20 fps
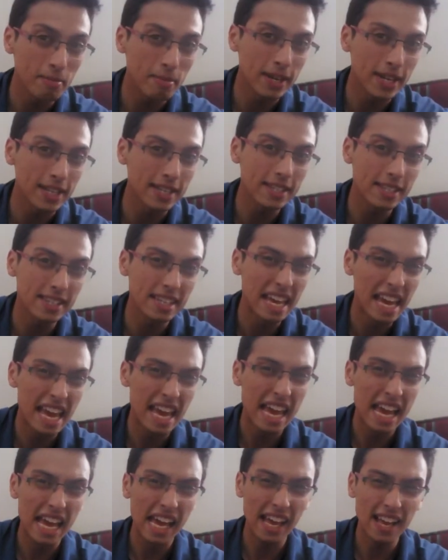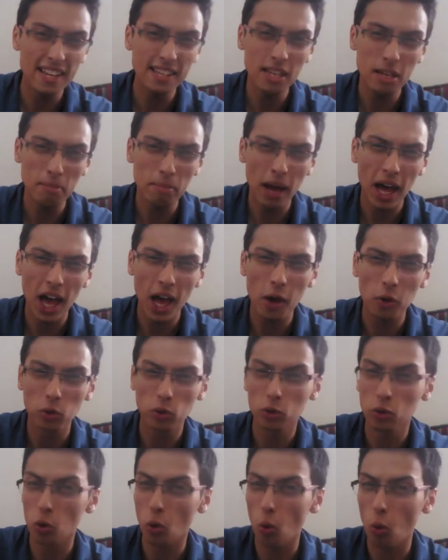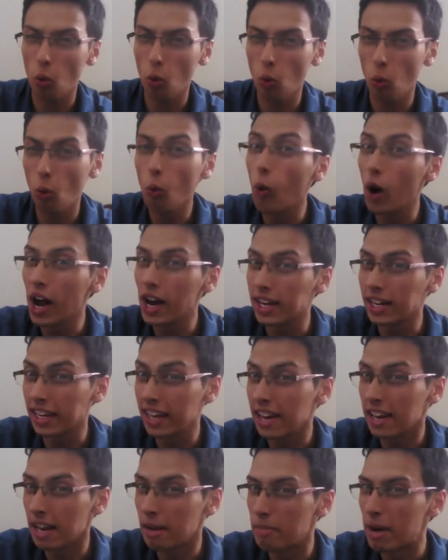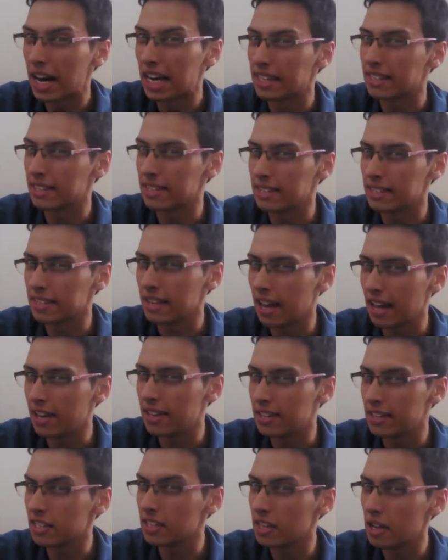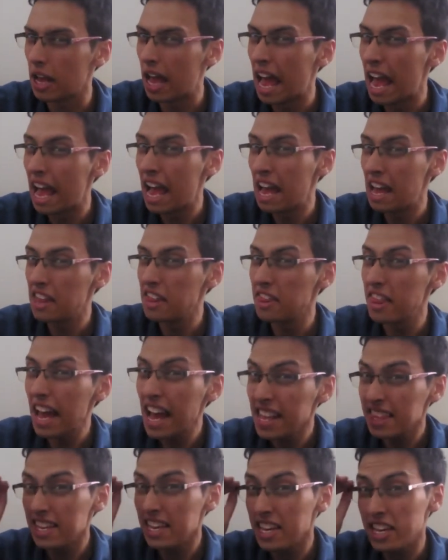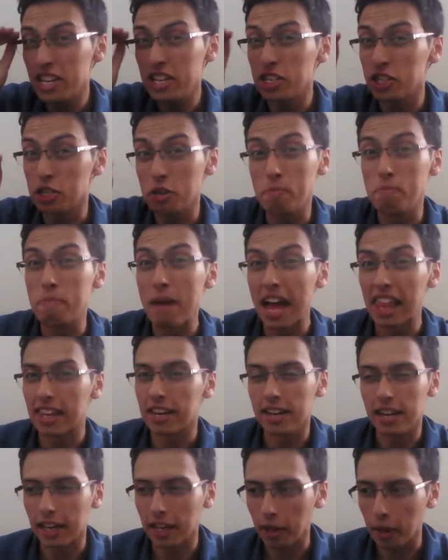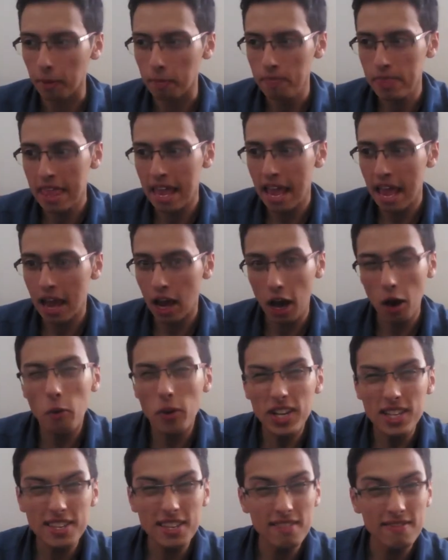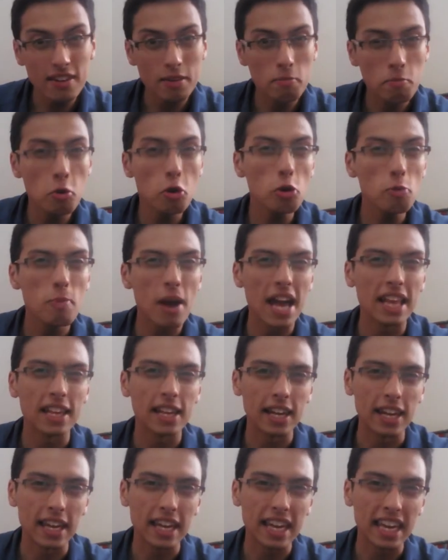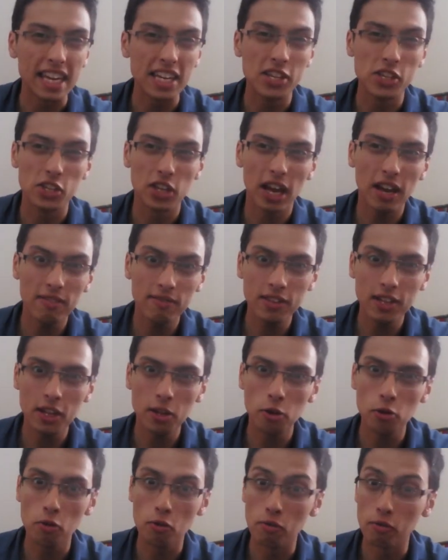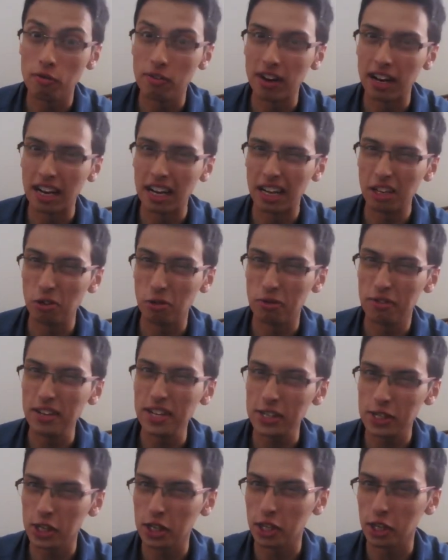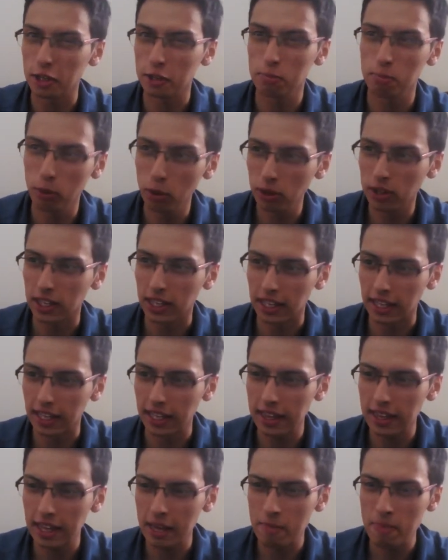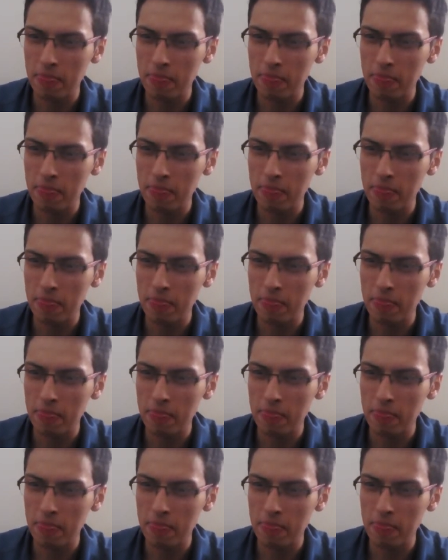minutes, is about 1 gigabyte in size. That is maddening. And what's even more maddening is after you finish exporting it